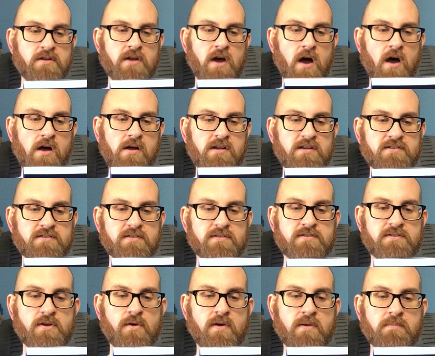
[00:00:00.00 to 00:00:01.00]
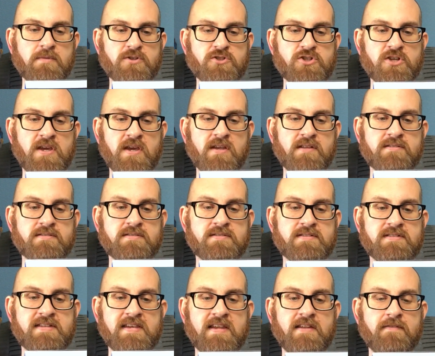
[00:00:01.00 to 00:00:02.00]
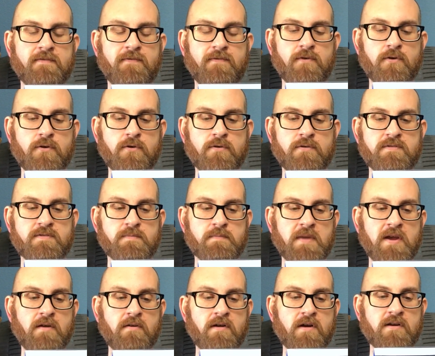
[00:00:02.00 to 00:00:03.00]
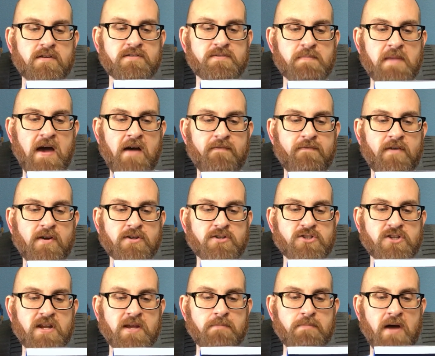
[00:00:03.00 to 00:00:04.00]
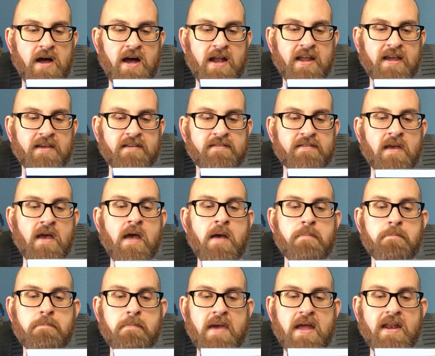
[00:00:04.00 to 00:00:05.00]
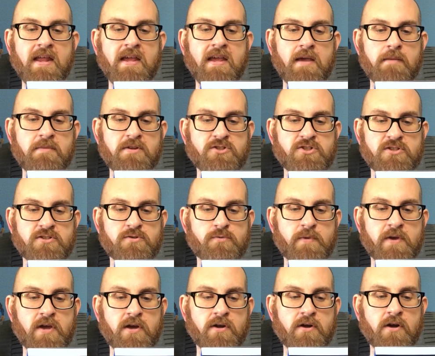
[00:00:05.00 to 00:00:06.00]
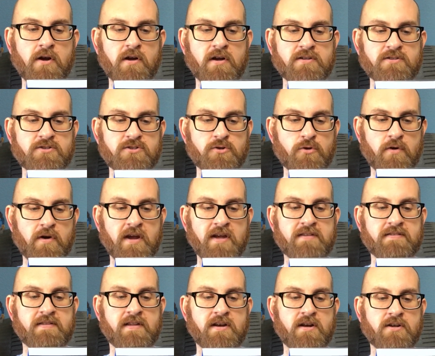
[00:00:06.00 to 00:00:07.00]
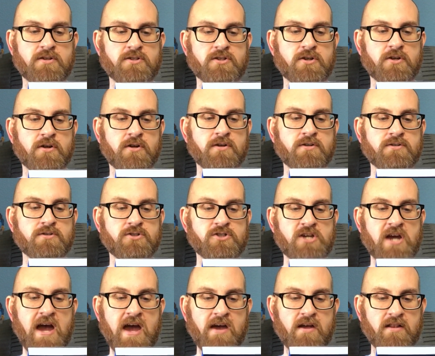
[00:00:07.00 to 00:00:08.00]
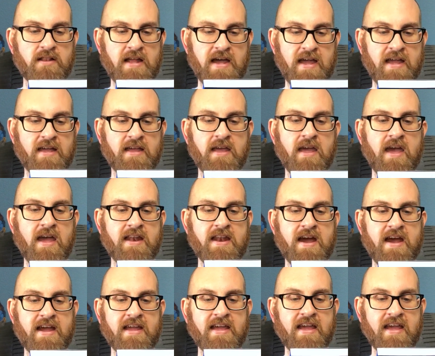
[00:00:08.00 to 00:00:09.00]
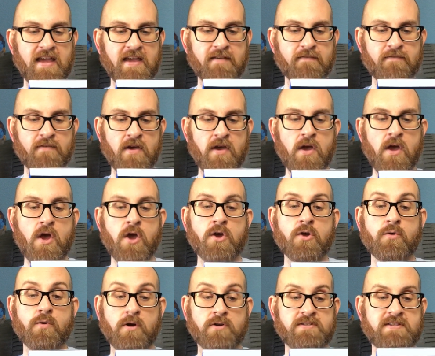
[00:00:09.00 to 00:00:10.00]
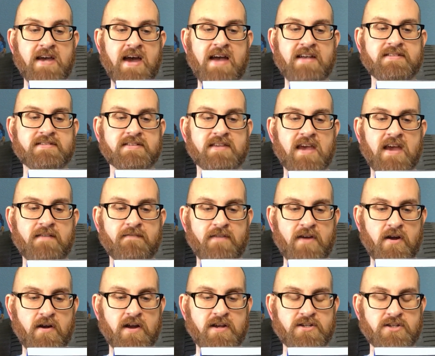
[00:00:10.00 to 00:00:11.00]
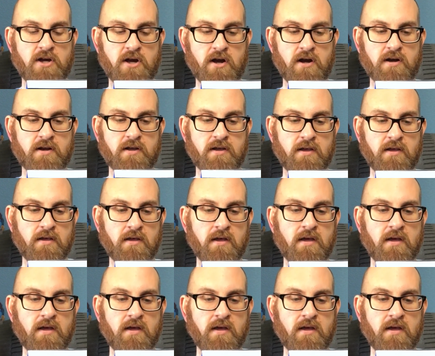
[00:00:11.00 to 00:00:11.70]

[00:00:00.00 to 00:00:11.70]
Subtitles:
Dolls, sewing machines, tinned foods, mirrors, malfunctioning bodies, many images reoccur in stories that are turned childlike and naive, grotesque and very dark.